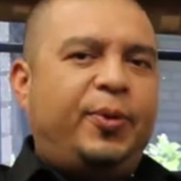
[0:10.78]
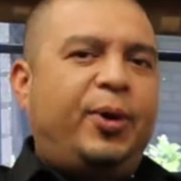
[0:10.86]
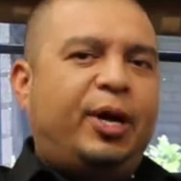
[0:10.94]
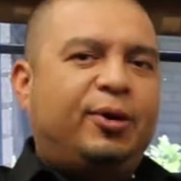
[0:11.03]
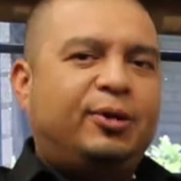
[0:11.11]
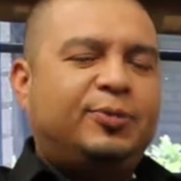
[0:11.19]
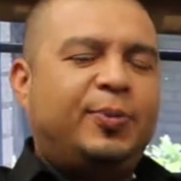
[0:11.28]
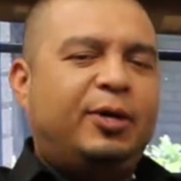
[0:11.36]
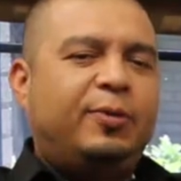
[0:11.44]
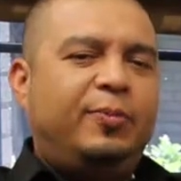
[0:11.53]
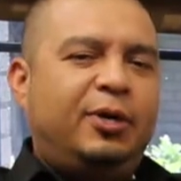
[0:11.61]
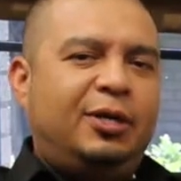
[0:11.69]
to Medical
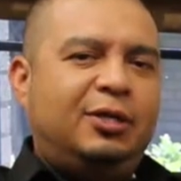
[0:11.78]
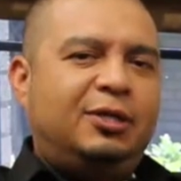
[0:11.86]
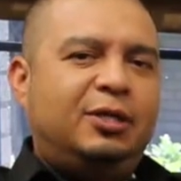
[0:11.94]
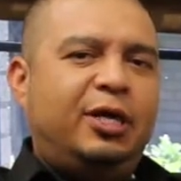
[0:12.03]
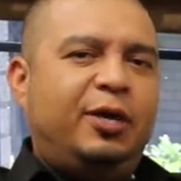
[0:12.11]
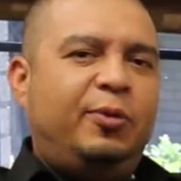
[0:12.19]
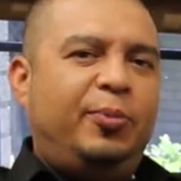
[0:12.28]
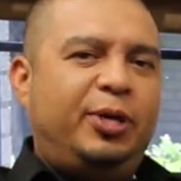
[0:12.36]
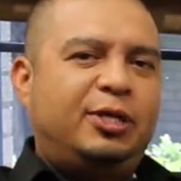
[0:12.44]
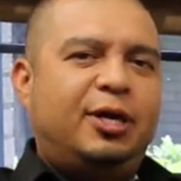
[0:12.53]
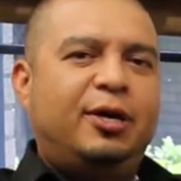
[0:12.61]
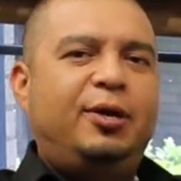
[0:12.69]
Spa of Midland. Today we'll be
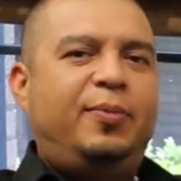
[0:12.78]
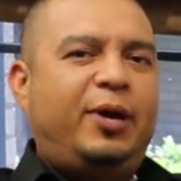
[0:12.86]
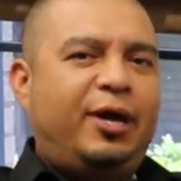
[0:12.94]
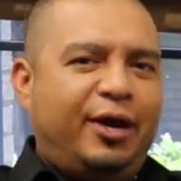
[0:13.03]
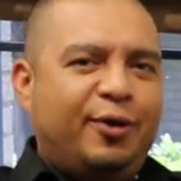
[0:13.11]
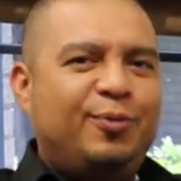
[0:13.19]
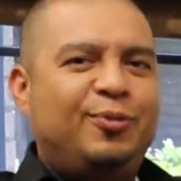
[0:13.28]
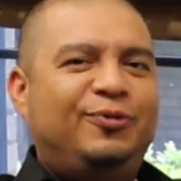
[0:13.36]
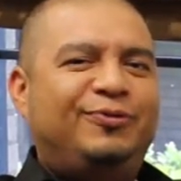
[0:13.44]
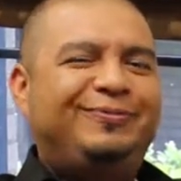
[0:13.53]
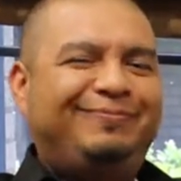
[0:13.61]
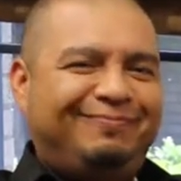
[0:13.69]
talking about hair removal.